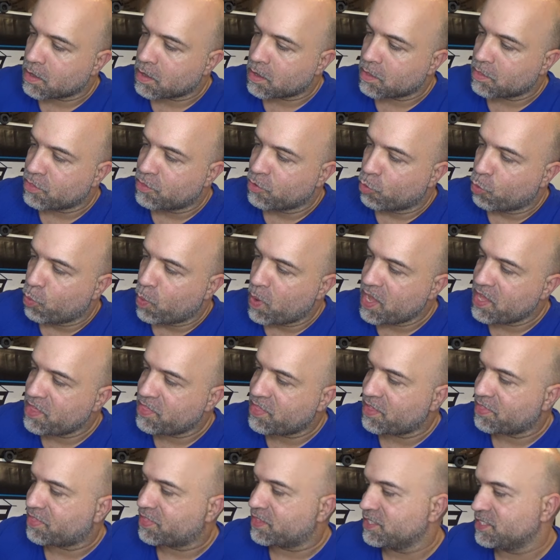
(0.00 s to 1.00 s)
the way
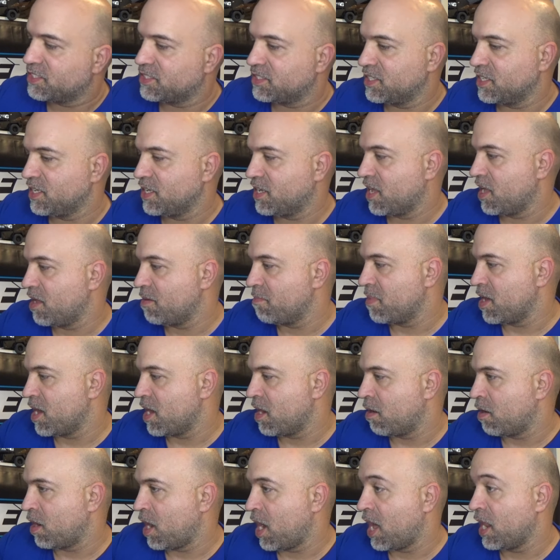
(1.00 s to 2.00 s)
that this thing came
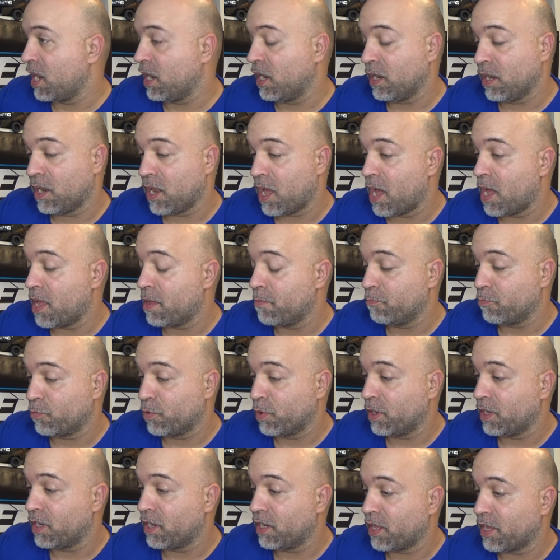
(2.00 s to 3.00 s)
out, I'm
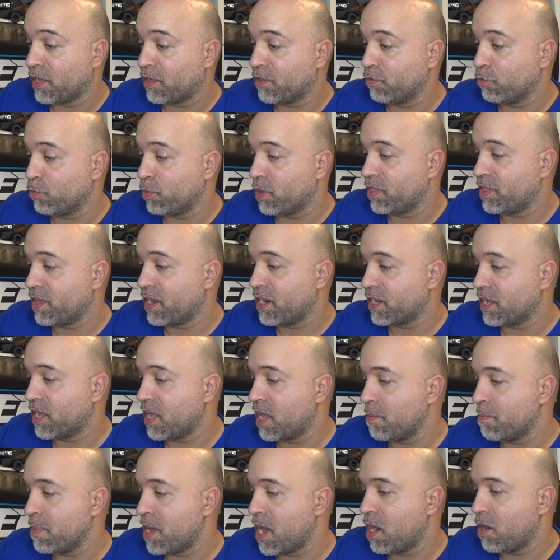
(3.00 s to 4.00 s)
really liking the way that it
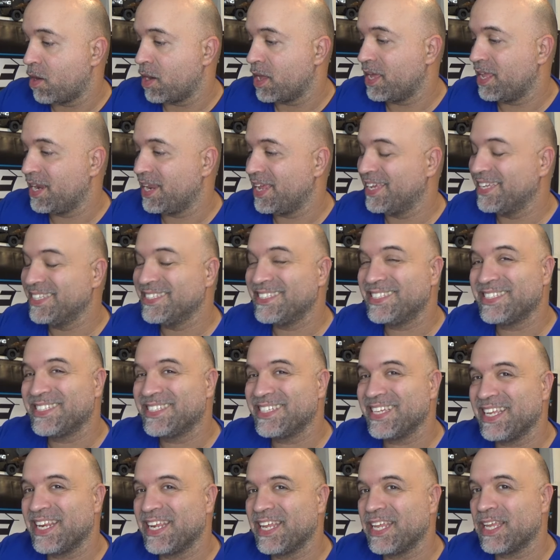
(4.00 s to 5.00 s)
came out. It is
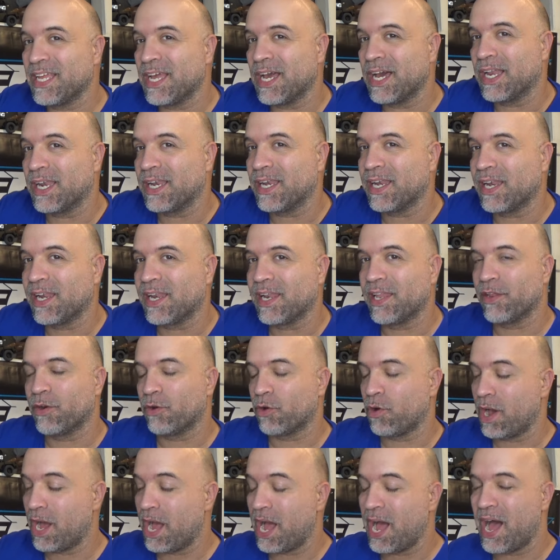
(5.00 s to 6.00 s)
sitting a
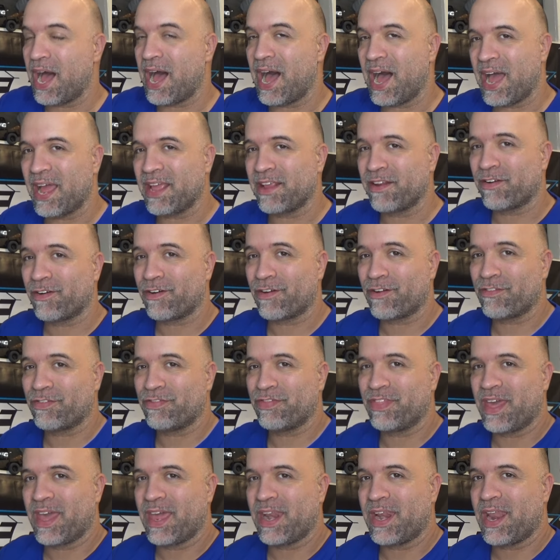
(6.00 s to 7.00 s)
little higher
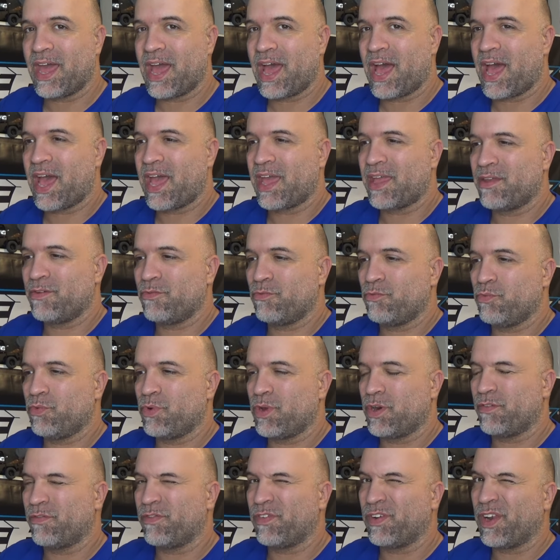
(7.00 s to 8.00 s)
than I
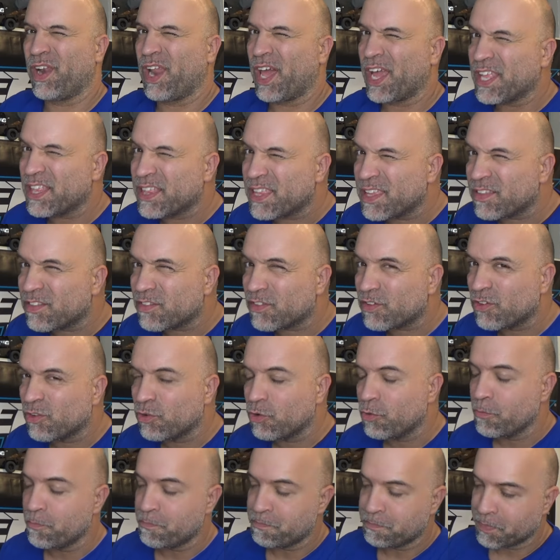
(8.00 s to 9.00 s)
would have liked it
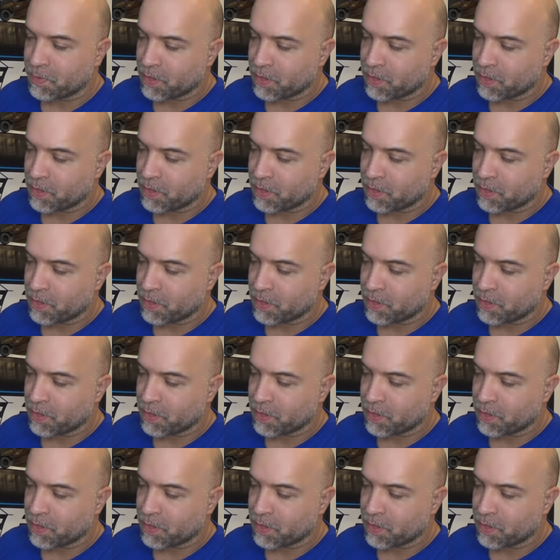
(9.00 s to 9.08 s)
to.